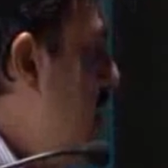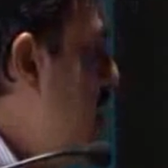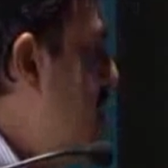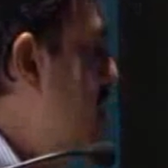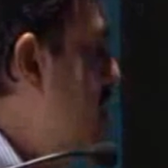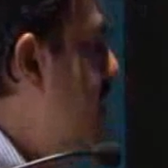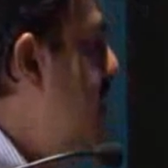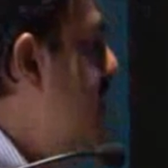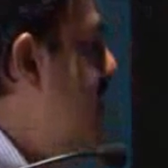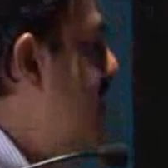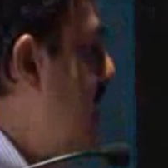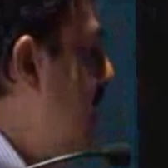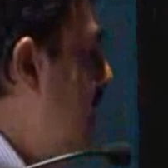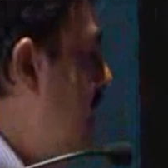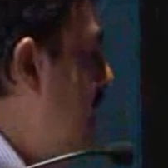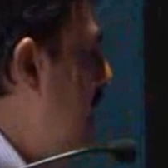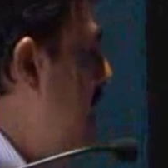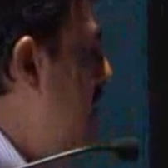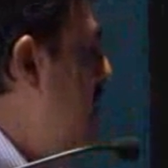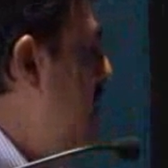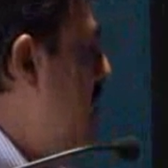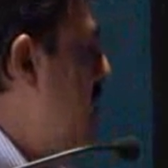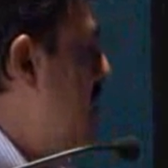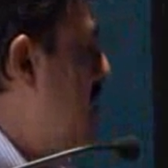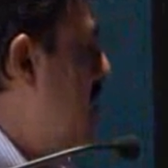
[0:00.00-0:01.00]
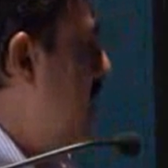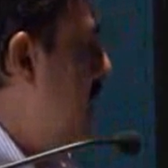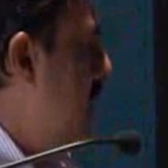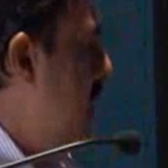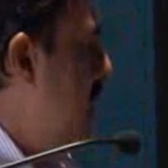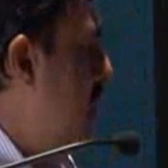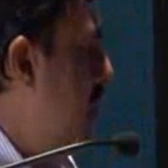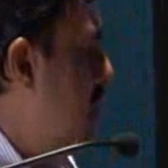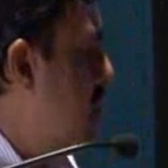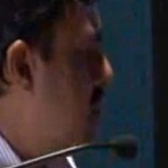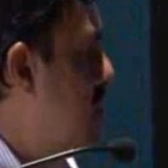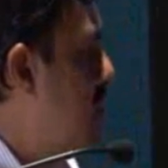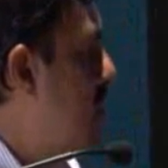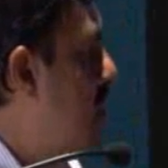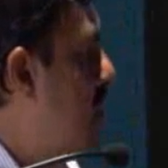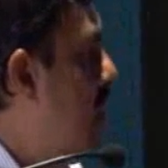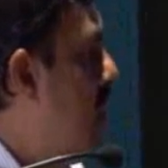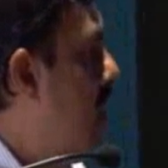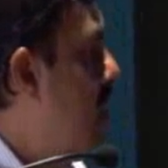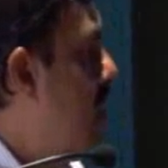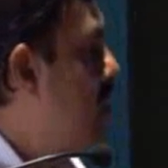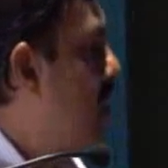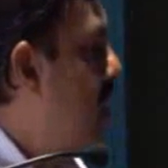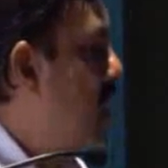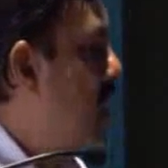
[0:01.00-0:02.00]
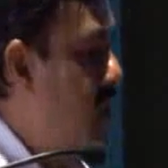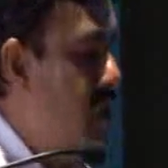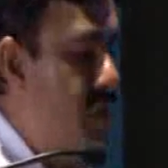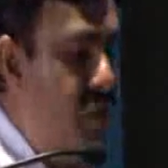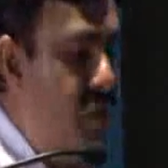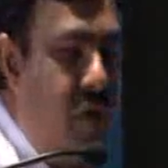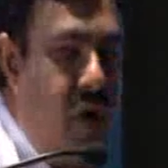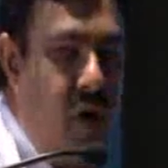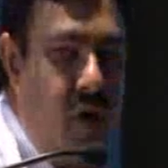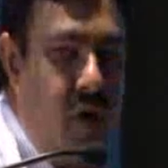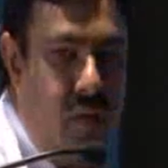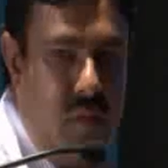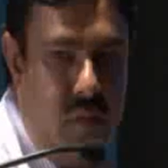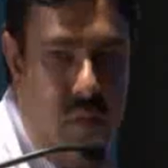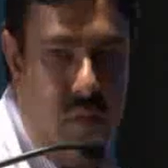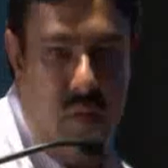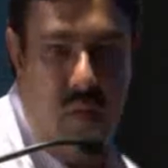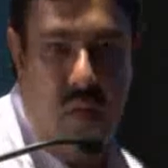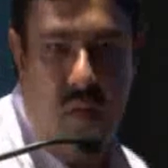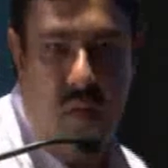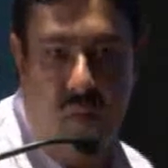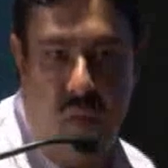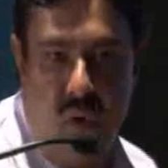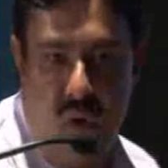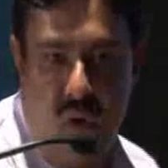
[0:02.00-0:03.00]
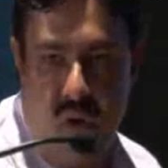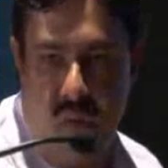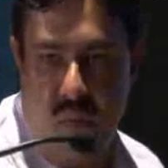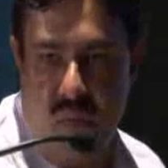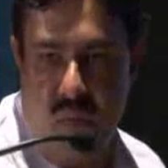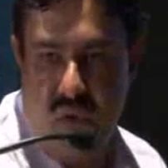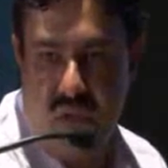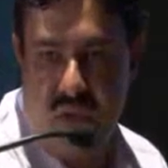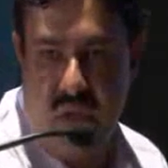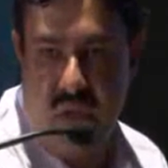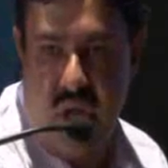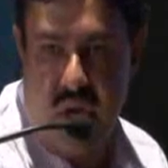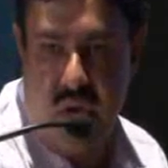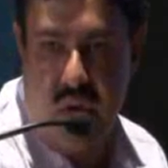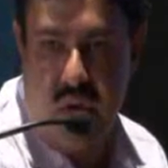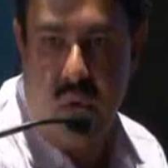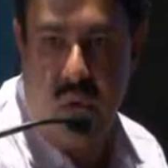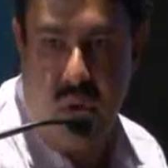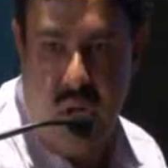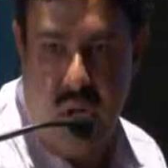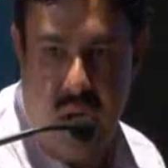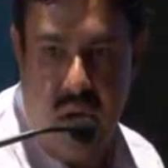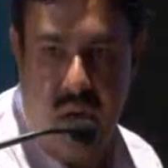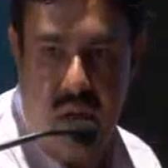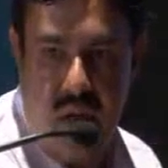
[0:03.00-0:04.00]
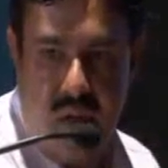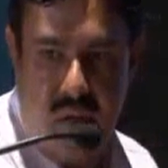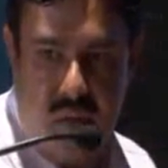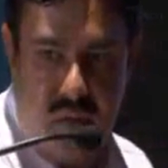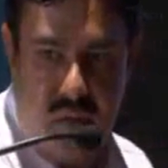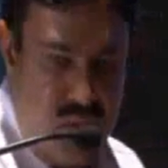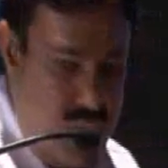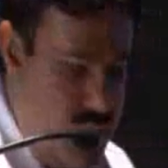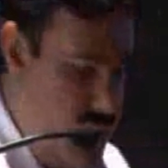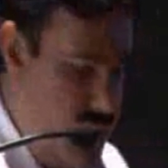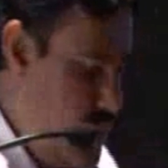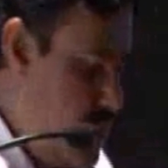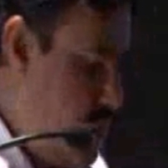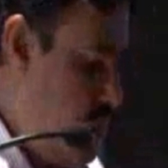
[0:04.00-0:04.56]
Its design life was 3 years, but it worked for almost 8 to 10 years.